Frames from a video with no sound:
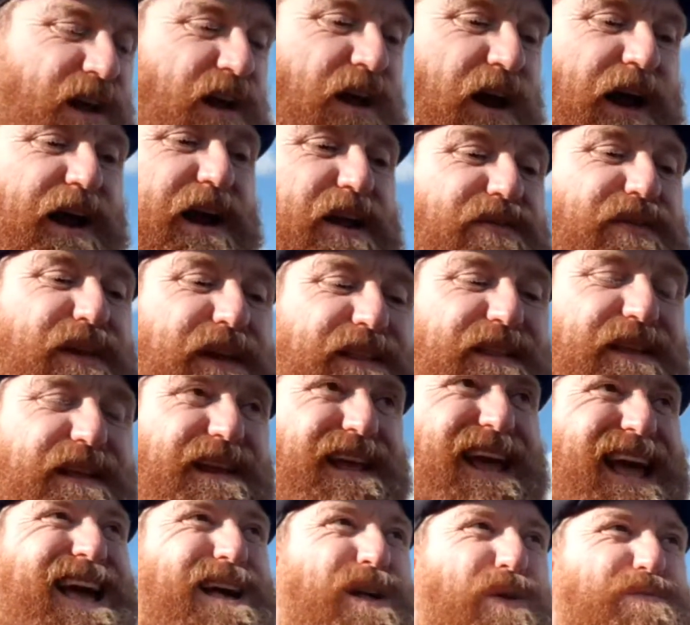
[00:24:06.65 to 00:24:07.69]
And I think that
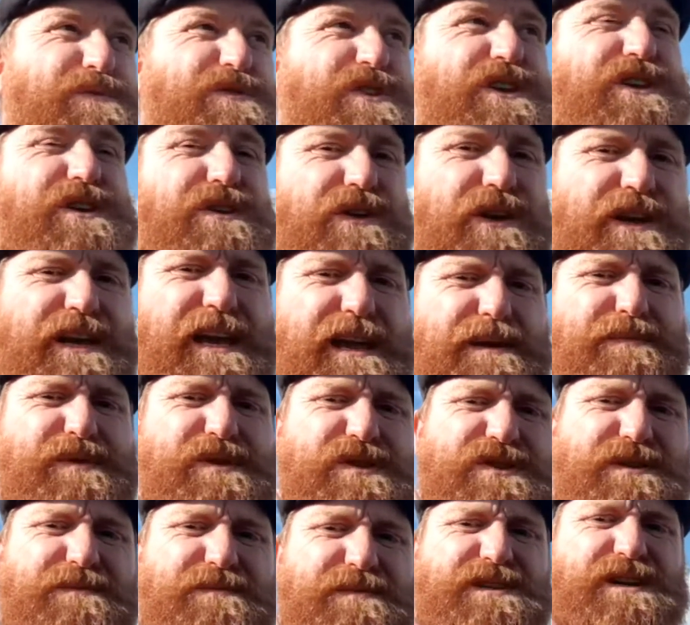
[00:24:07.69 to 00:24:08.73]
it helps a young keeper
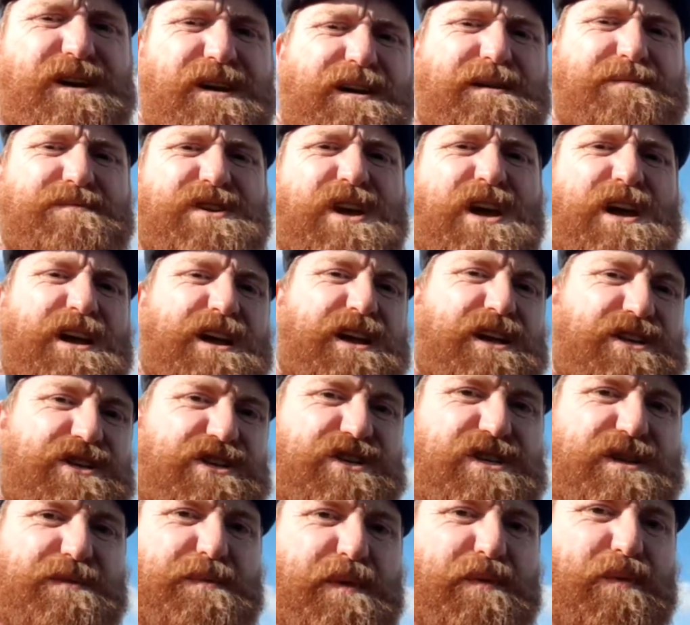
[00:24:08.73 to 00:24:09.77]
sometimes
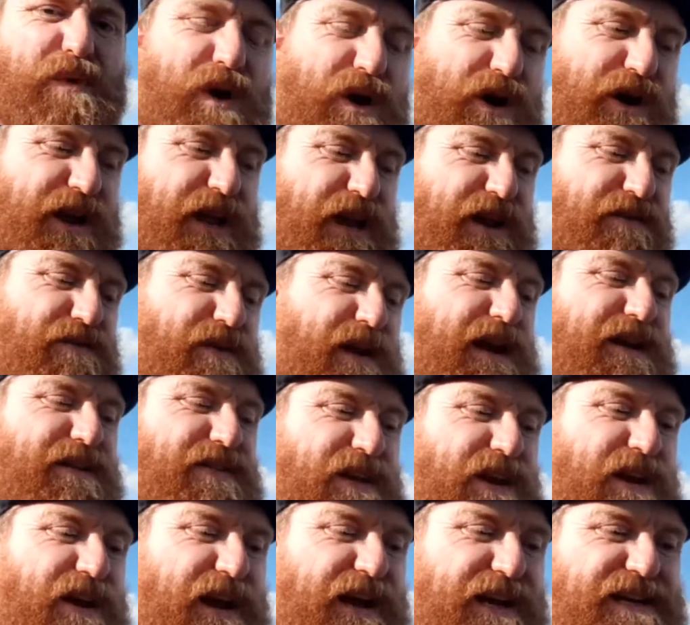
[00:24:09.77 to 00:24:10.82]
just to be working around the
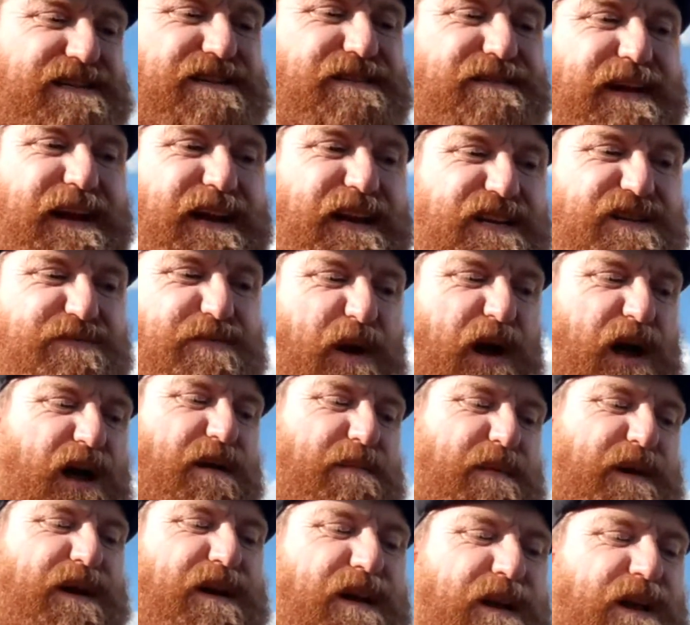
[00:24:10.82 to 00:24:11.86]
likes of Alex
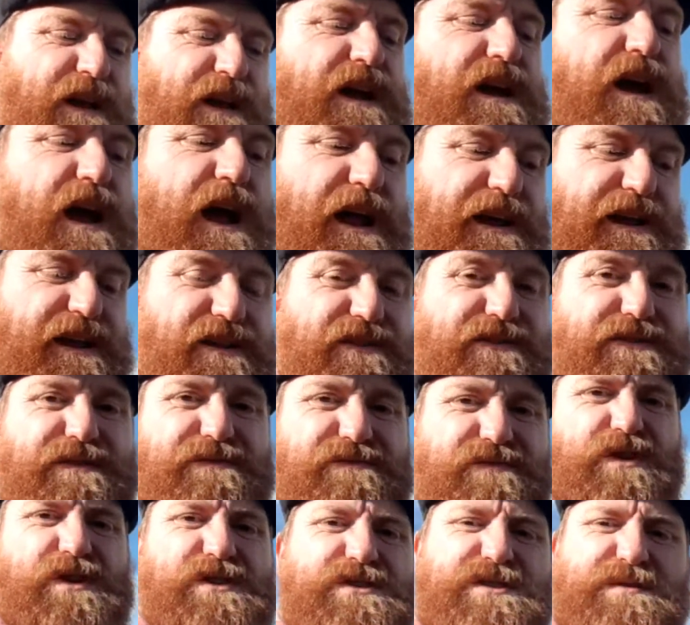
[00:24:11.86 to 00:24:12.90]
Palmer and Ethan
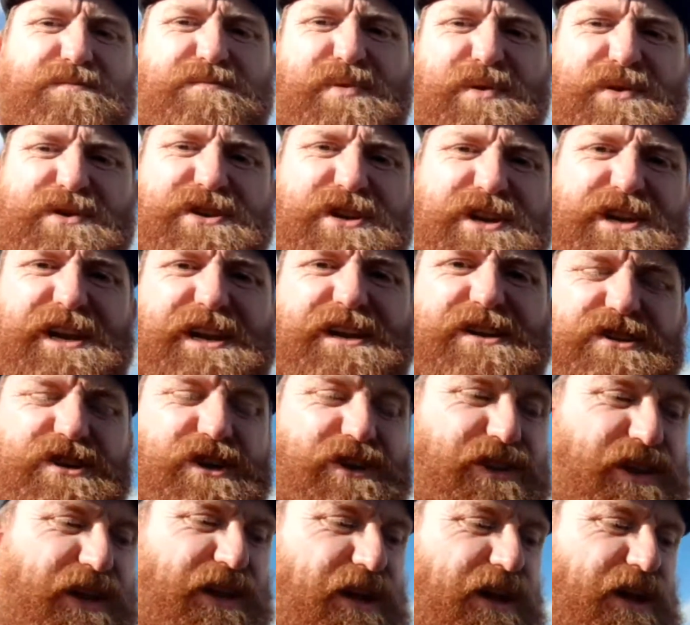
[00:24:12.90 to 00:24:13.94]
Ross and pushing each
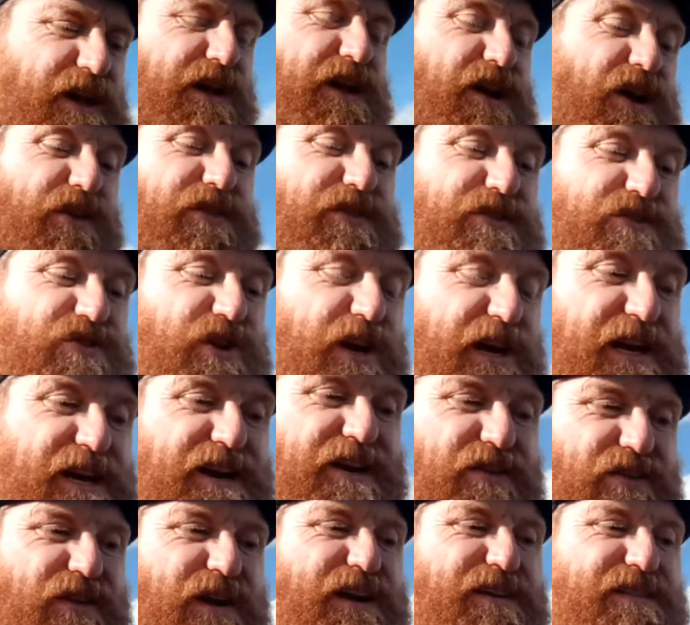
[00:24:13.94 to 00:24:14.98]
other on the training
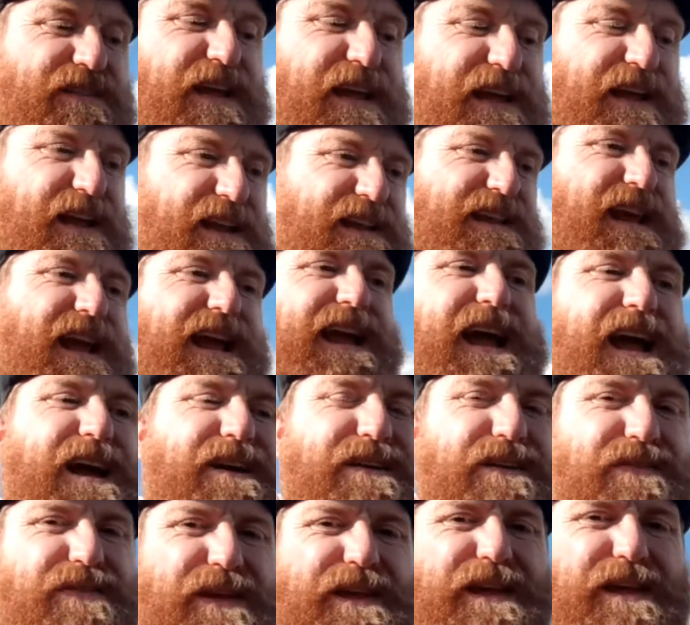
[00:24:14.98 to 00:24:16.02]
ground day in, day out.
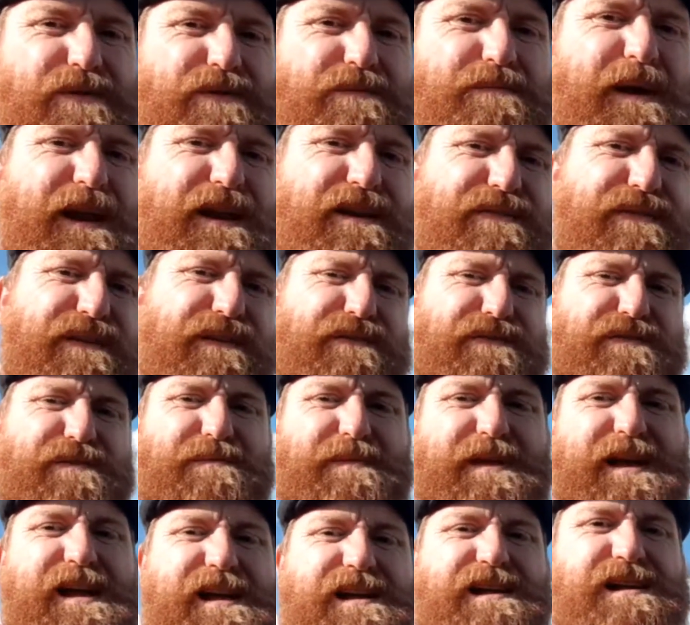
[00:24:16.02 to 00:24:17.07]
And I think he would benefit from
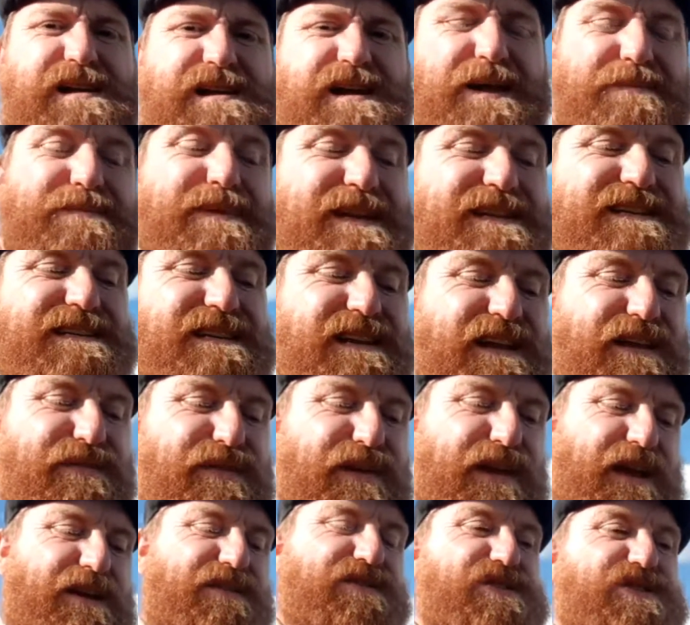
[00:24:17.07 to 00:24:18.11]
that. Admittedly, if he
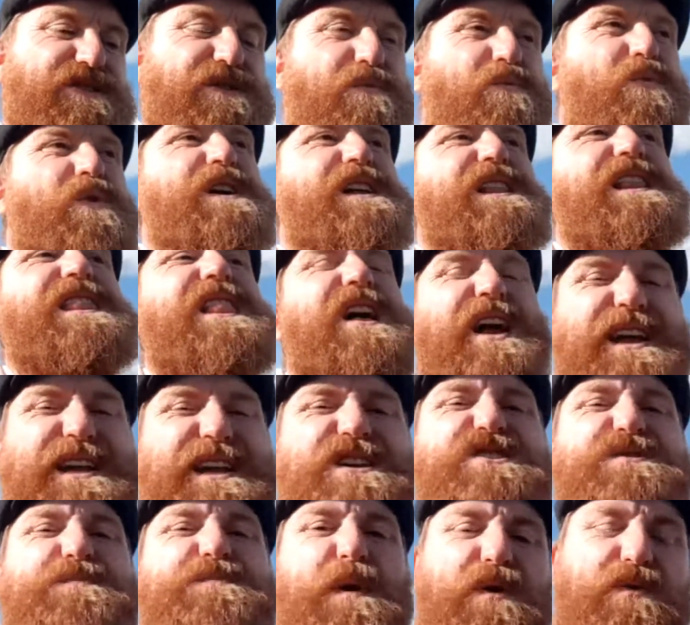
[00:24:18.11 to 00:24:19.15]
goes somewhere
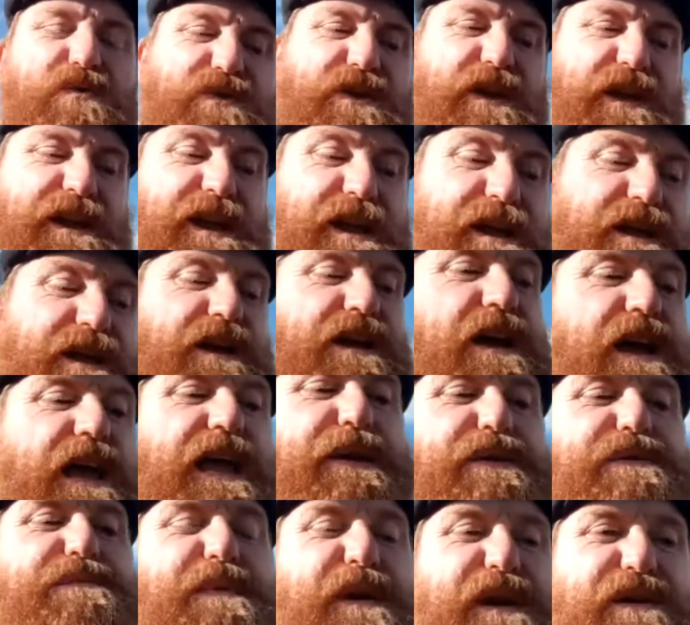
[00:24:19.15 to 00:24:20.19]
like Spalding,
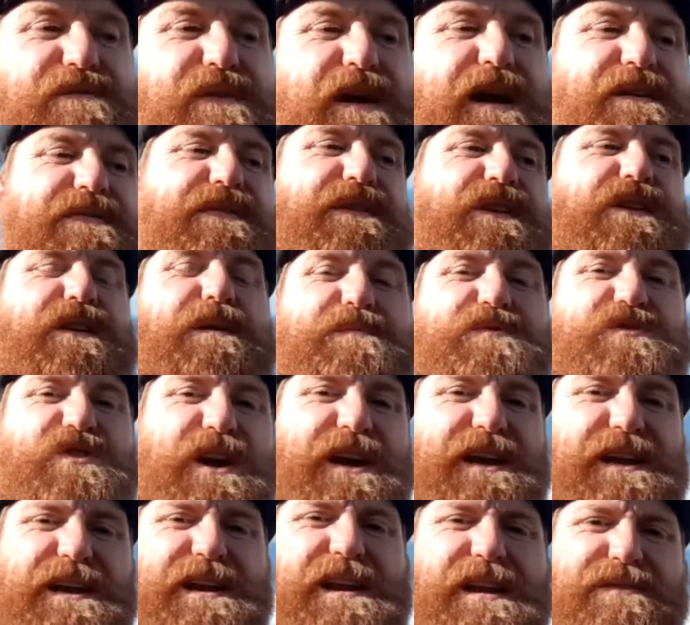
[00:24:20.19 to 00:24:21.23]
he would be around the club
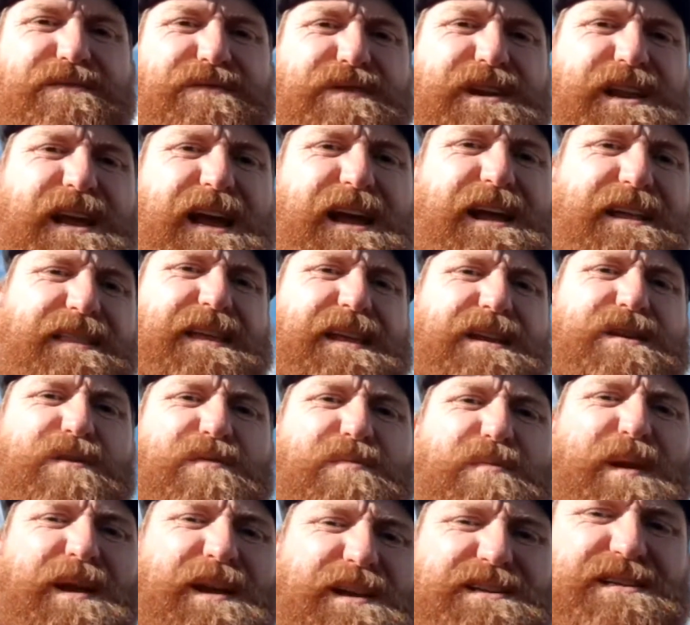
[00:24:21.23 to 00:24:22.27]
training every day and then off
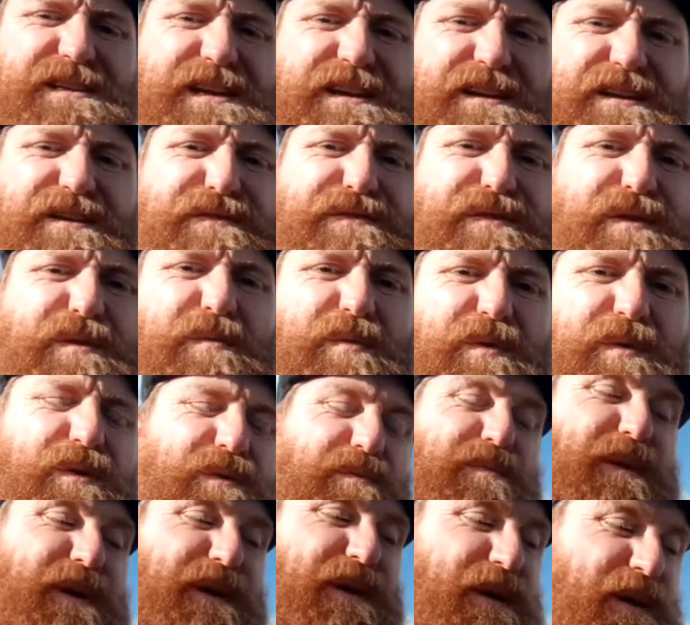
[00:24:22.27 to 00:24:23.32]
playing senior football.
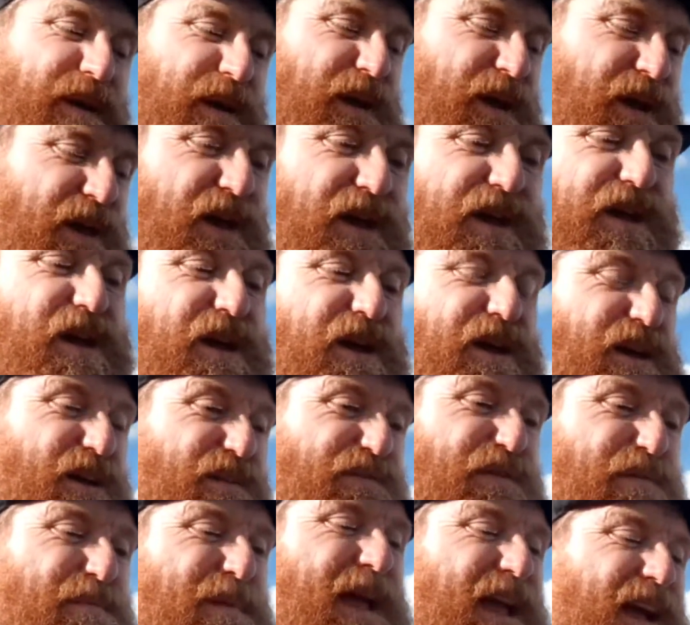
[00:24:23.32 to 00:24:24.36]
But
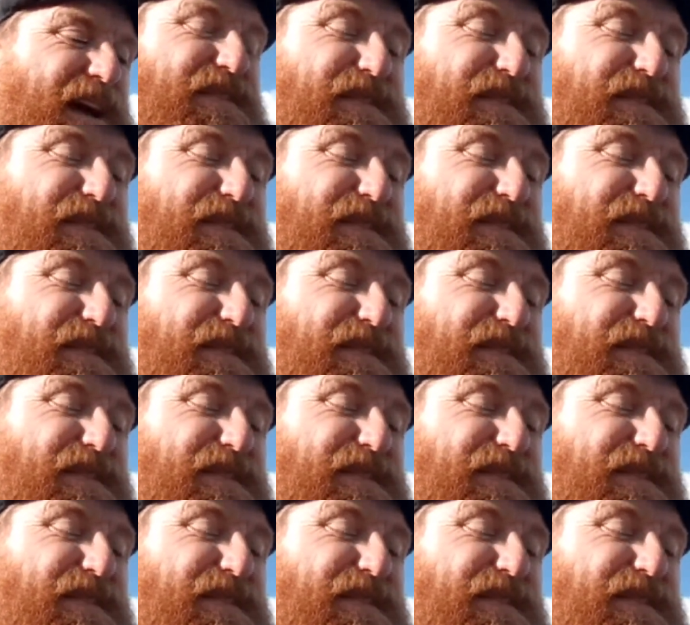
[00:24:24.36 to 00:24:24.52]
for me, I